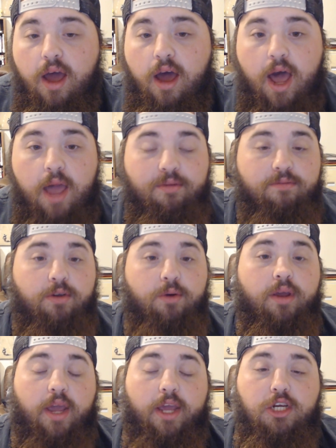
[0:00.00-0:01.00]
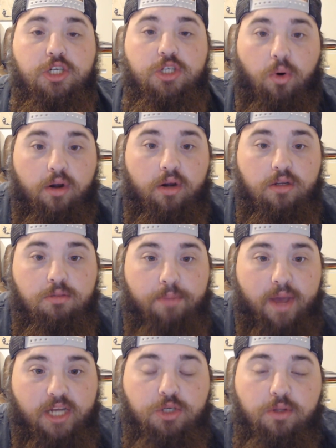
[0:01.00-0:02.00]
I'm reviewing a short
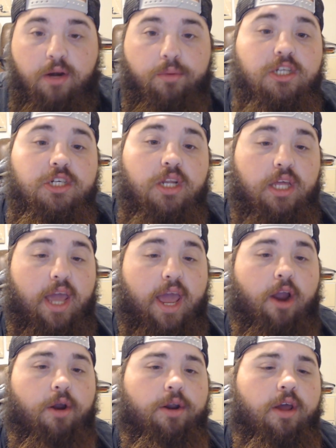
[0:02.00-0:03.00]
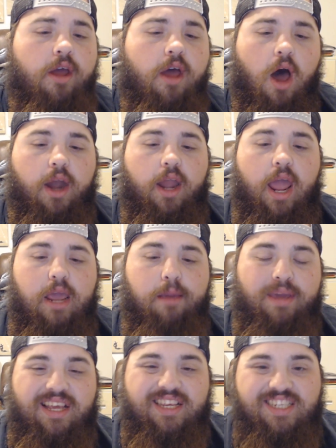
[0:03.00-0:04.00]
special that originally aired on
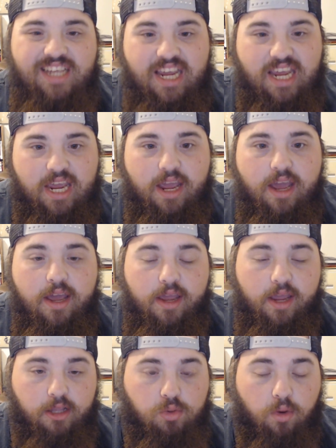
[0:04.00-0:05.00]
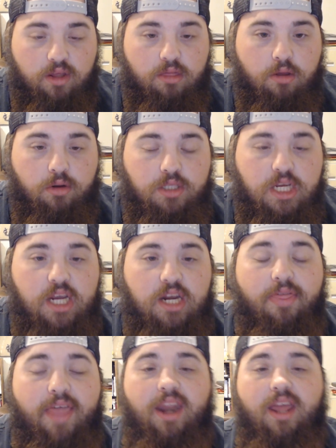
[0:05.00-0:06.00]
ABC in 2013,
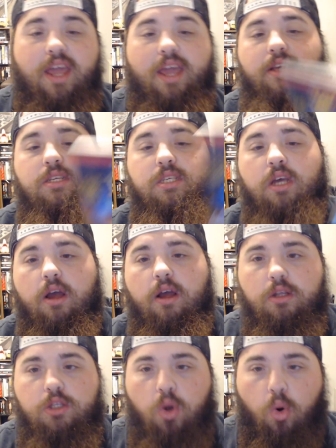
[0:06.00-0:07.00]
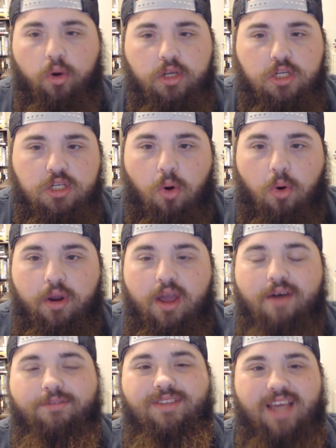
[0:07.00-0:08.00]
and that is Toy Story
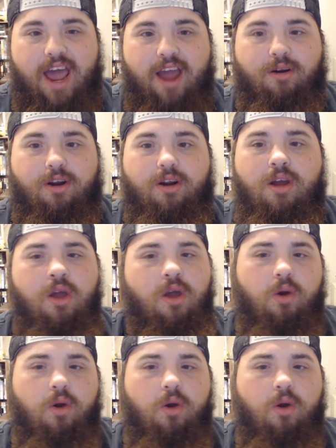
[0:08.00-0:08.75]
of Terror,